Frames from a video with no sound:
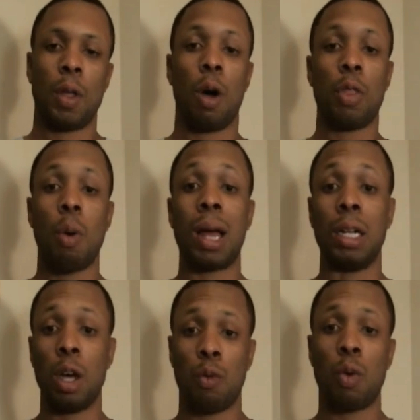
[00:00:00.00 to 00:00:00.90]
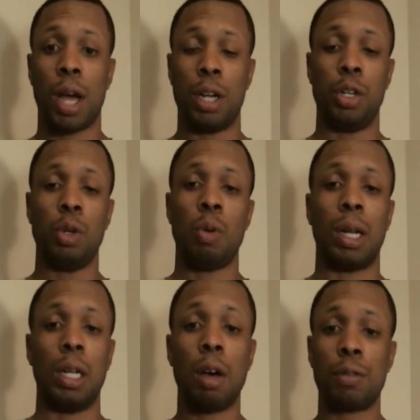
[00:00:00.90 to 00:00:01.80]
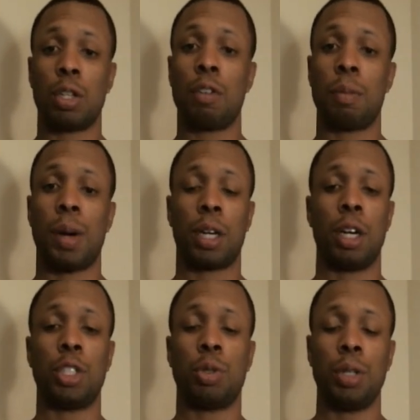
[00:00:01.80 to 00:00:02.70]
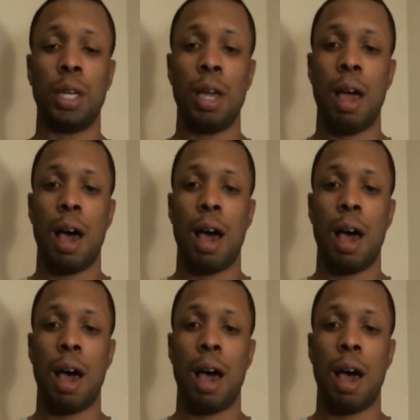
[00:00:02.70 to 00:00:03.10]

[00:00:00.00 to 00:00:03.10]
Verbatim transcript: although I love what I do, I love serving my country,